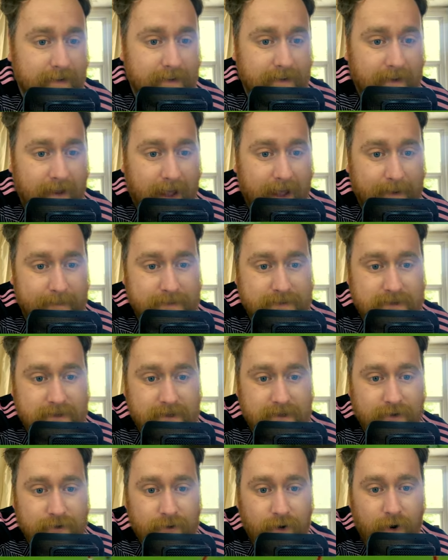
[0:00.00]

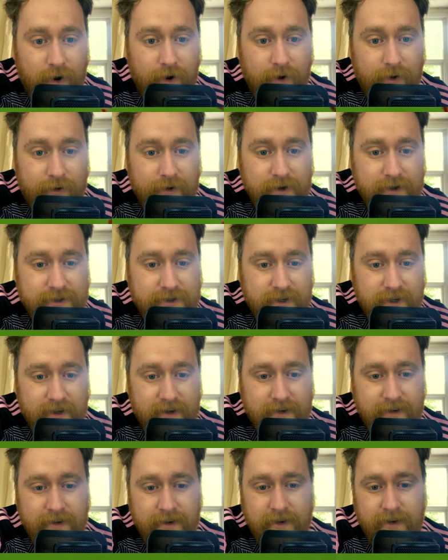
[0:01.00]
absolute horror
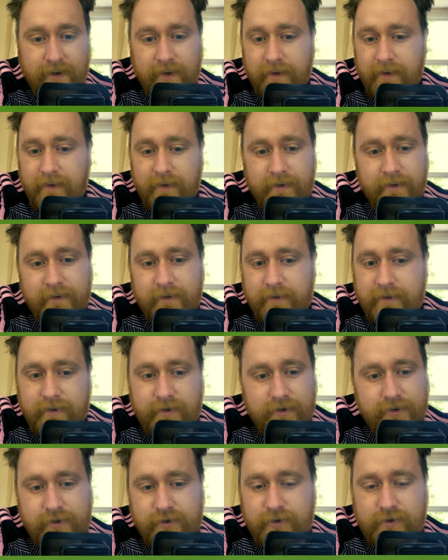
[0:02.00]
show.
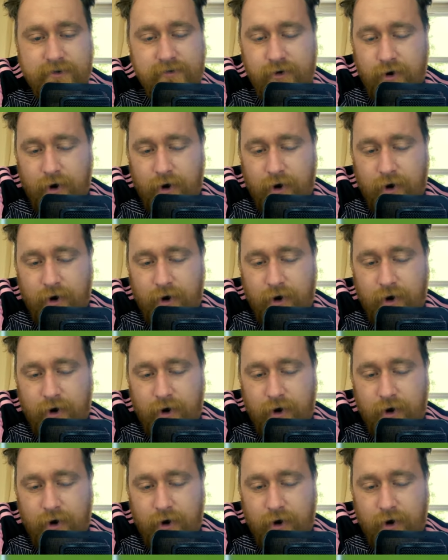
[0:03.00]
You gotta